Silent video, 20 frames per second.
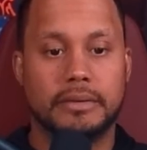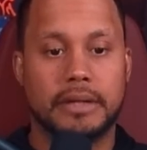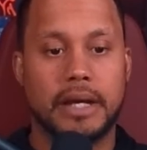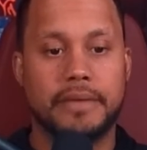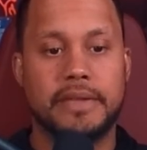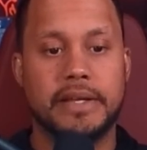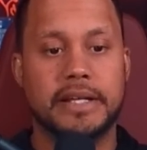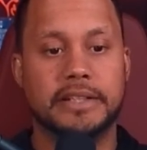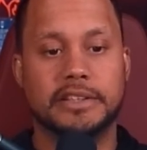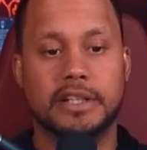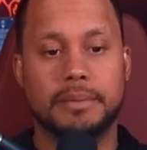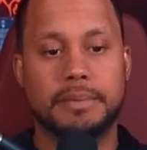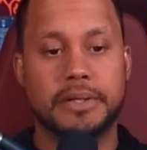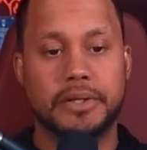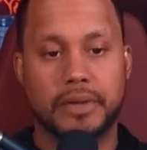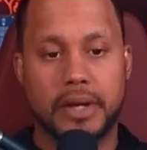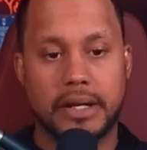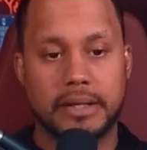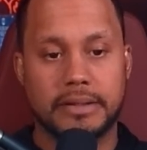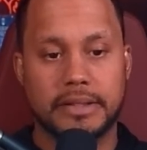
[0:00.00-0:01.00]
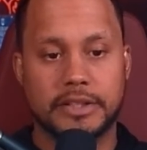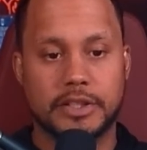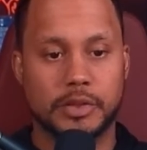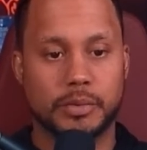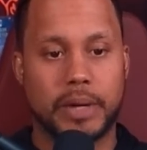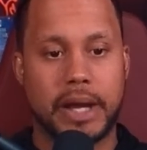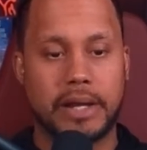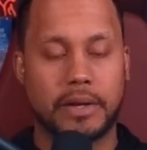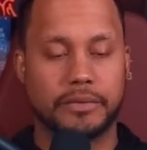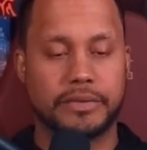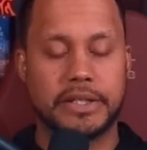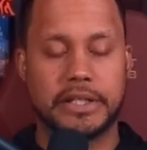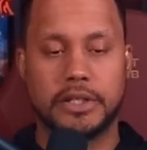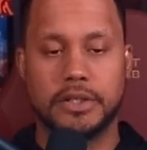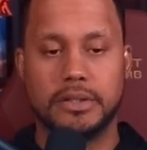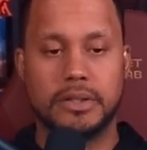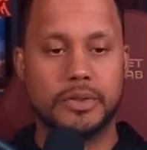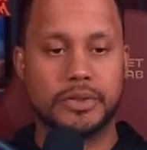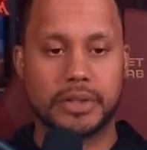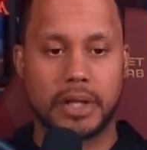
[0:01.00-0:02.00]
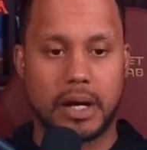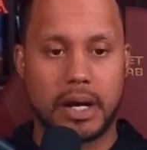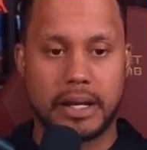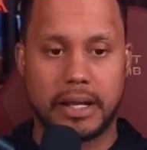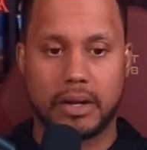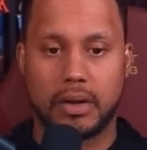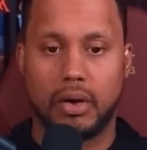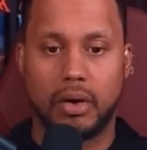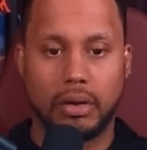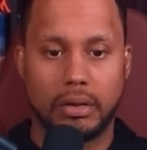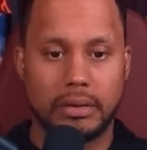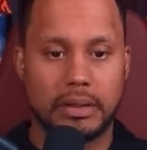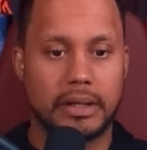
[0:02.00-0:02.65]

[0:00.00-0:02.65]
I think it's going to be great. This is why I don't think you'd use Haunt at all.